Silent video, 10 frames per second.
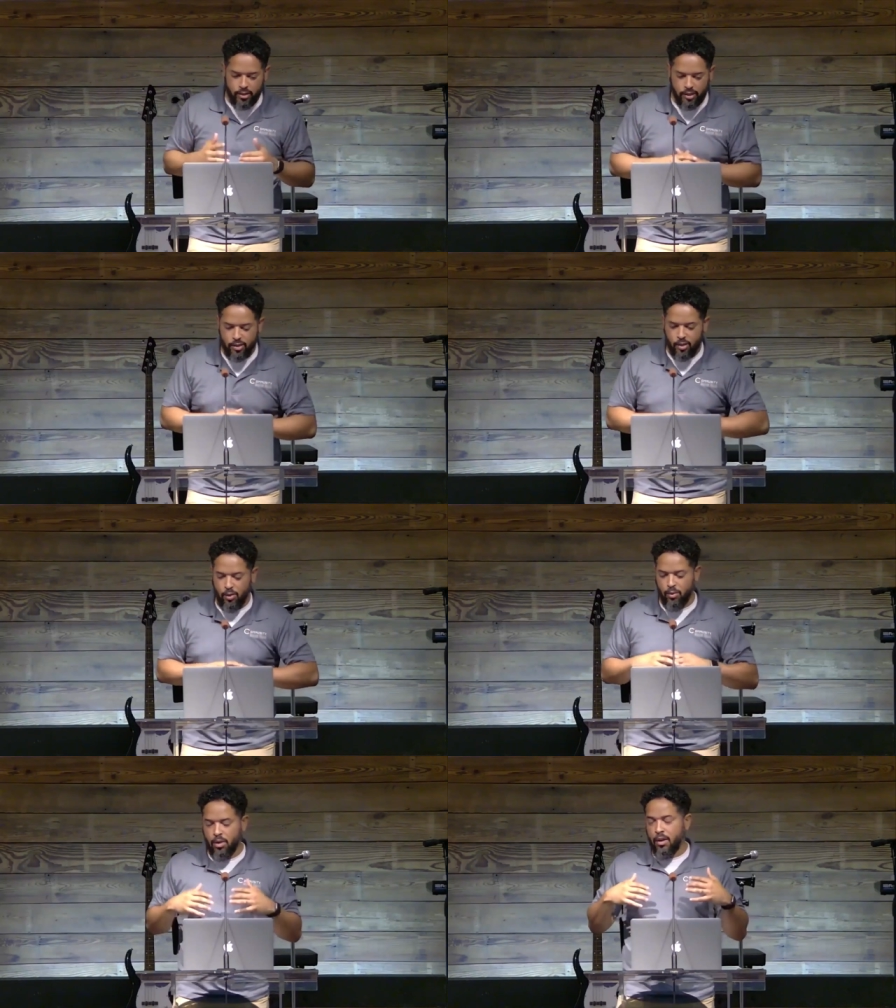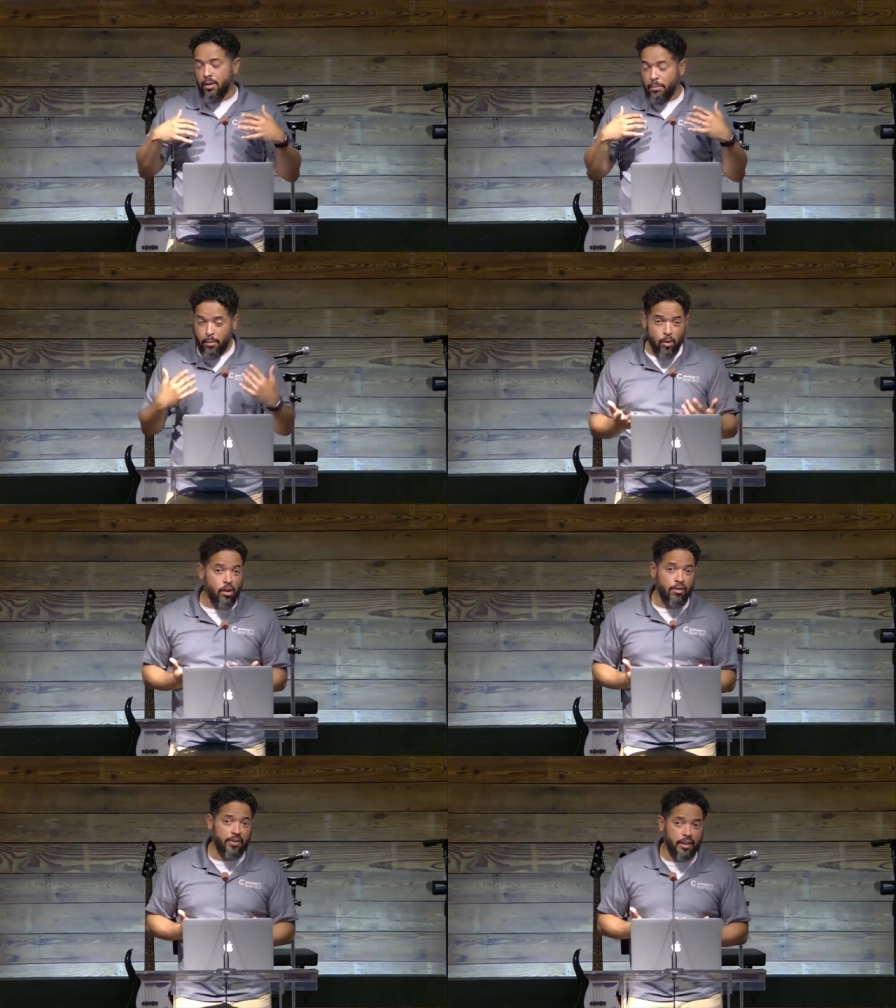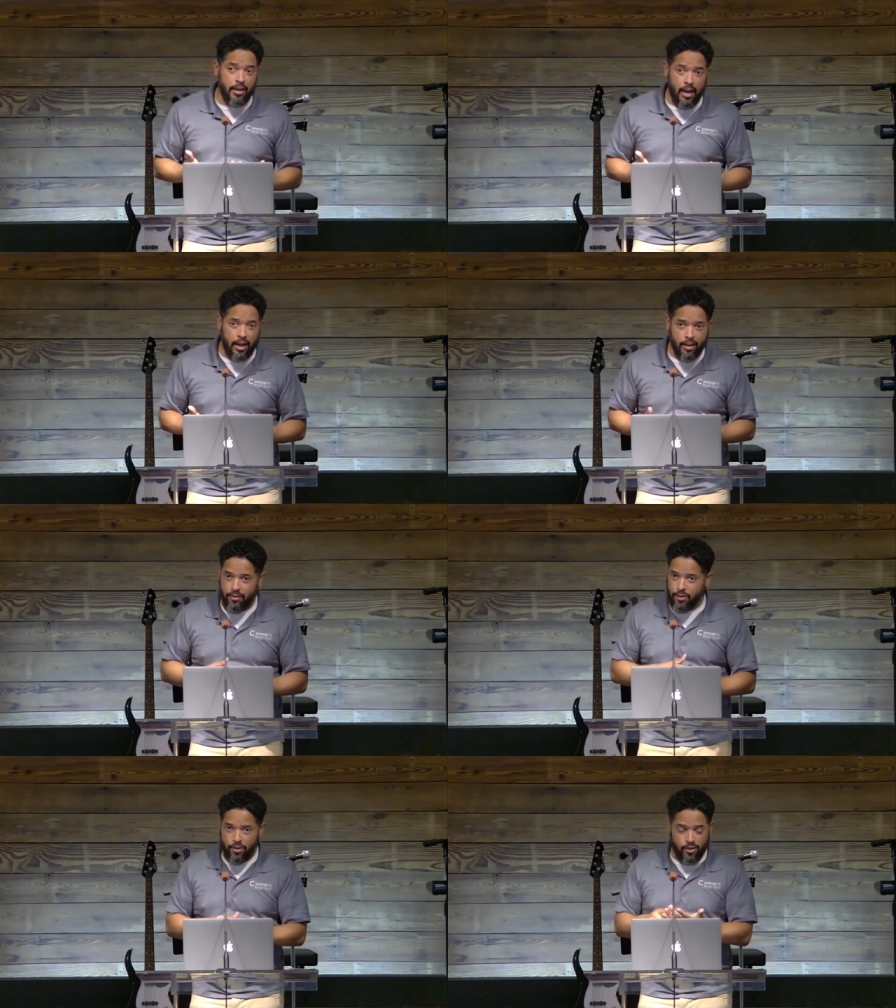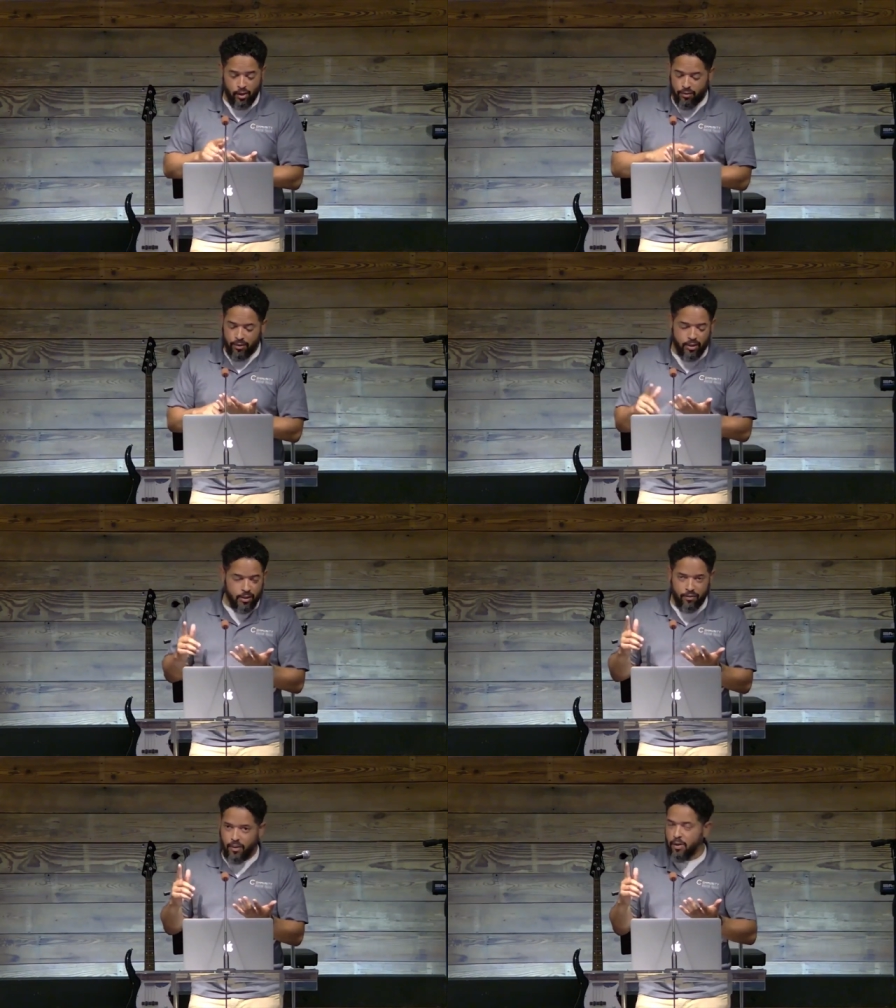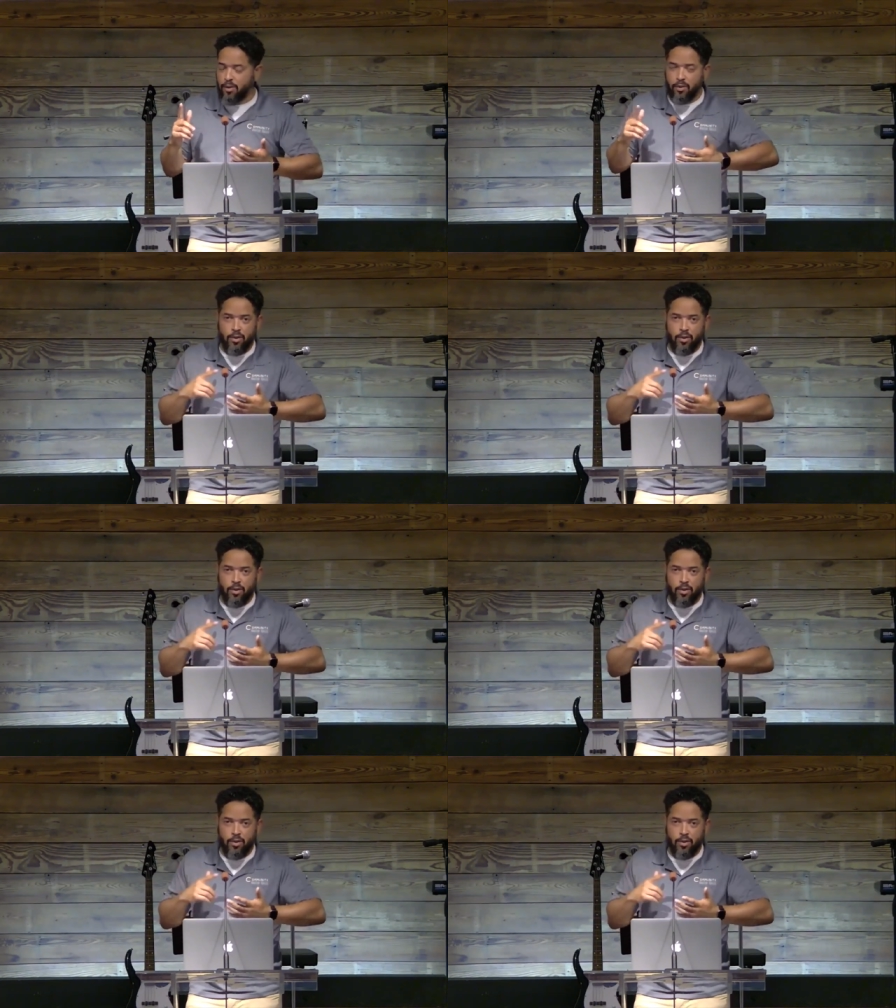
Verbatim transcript: And so more often than not, if you're surfing the phone,